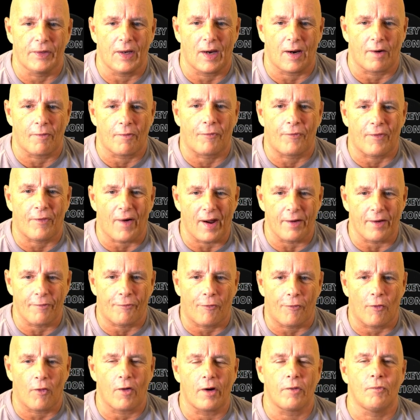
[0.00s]
They are
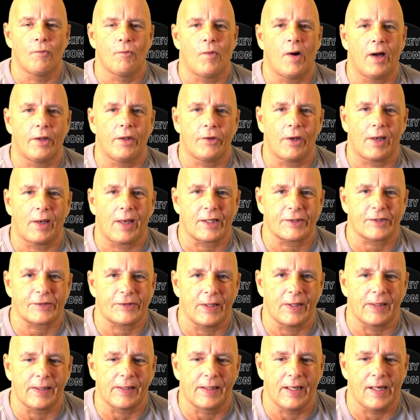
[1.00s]
5-4-1. The last
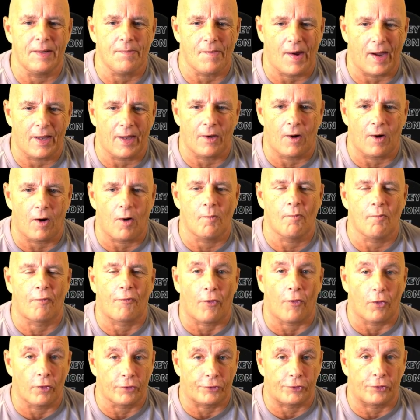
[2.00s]
10 games at home,
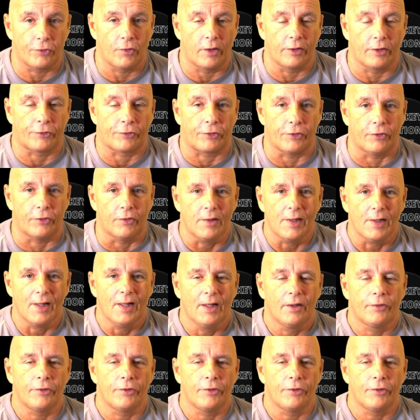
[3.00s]
4-2-2.